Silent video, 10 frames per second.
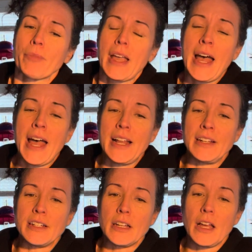
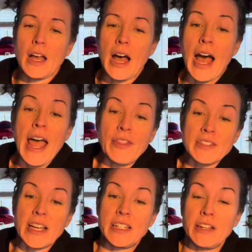And I had
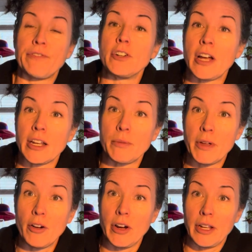this idea for a
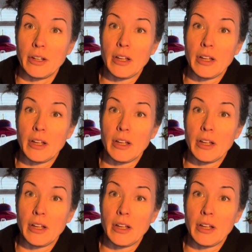documentary